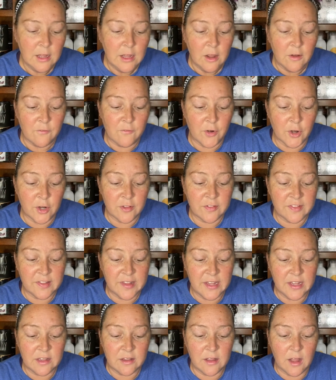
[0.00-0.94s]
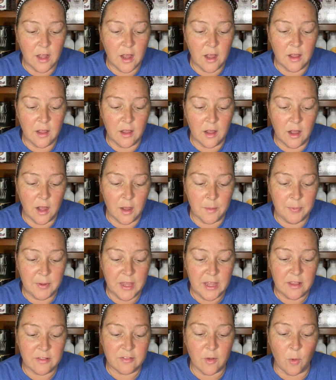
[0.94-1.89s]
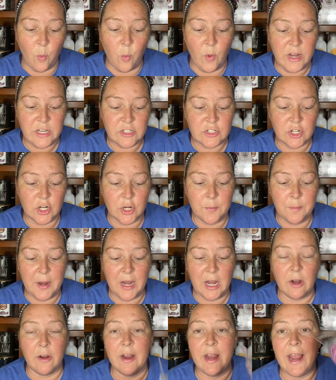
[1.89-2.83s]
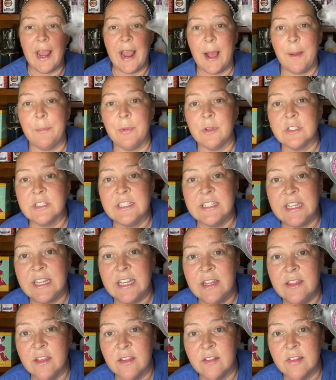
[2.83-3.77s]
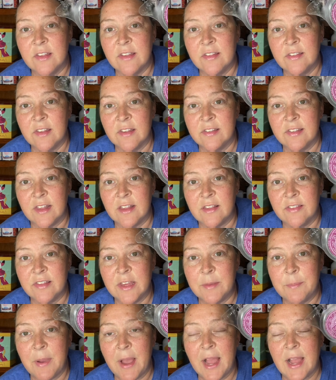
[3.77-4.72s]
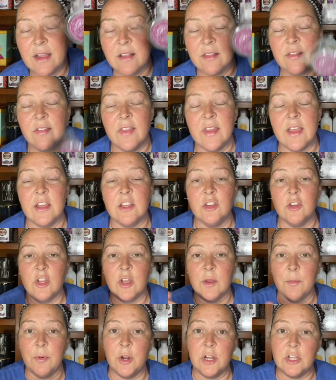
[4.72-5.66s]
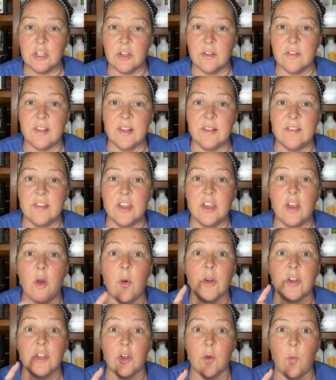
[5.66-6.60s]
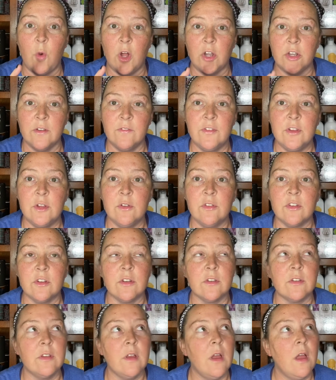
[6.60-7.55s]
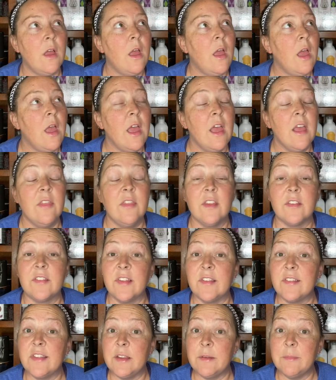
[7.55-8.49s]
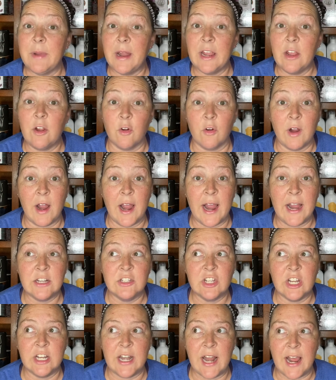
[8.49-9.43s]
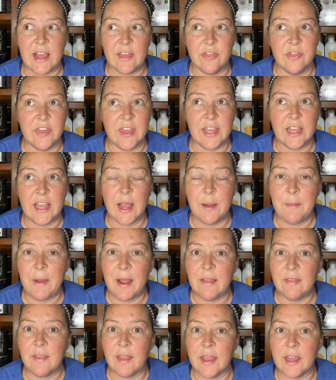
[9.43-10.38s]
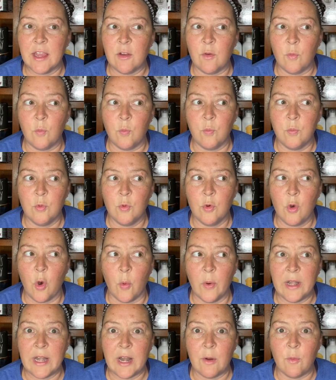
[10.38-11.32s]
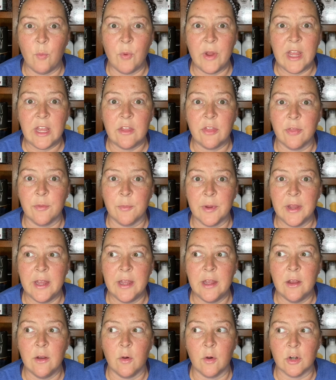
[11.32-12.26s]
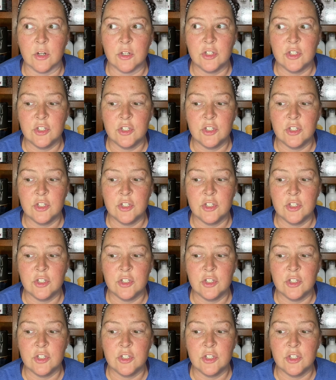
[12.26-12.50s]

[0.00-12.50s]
First thing up is Winterberry Apple Tea. This is the Scentsy pods that you can put in your Scentsy Go or your wall diffusers. This is in my garage, and I think I'm on like going on week three, or